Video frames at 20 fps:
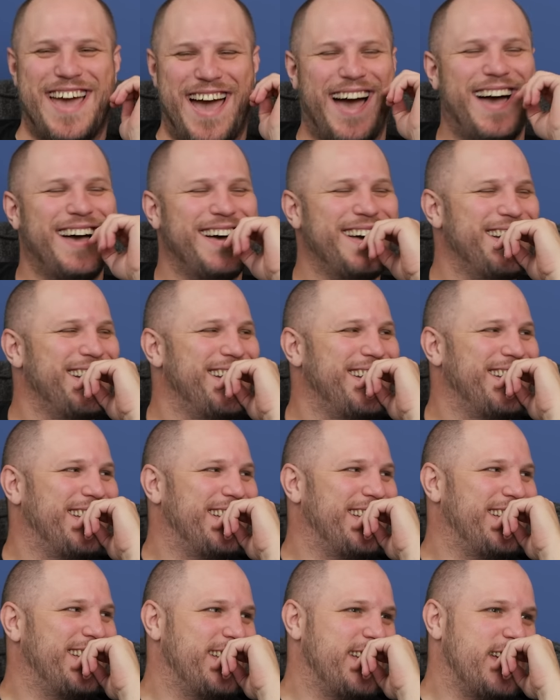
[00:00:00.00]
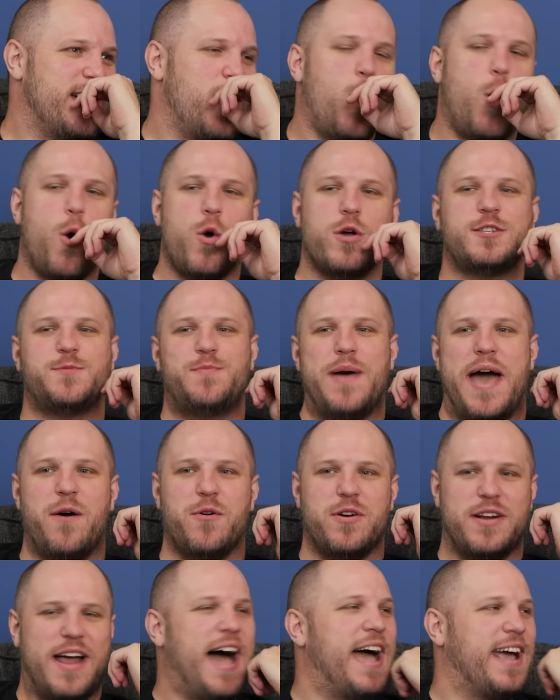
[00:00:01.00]
yeah. like nonsensical things. Horse
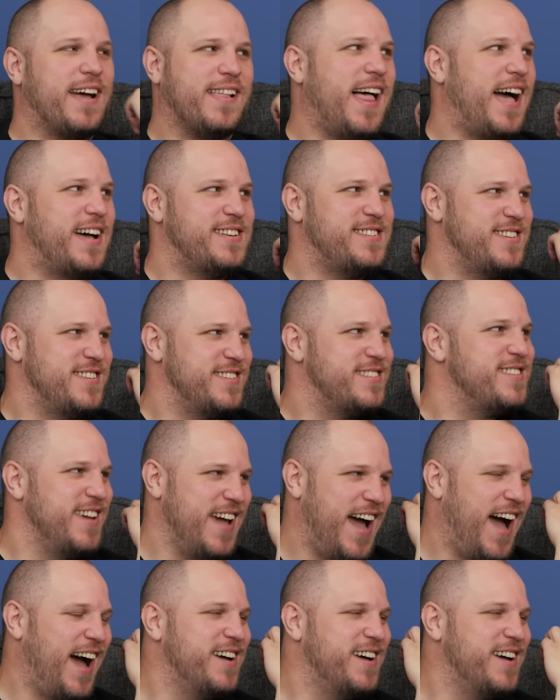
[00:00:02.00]
powered eyeglasses. Yeah.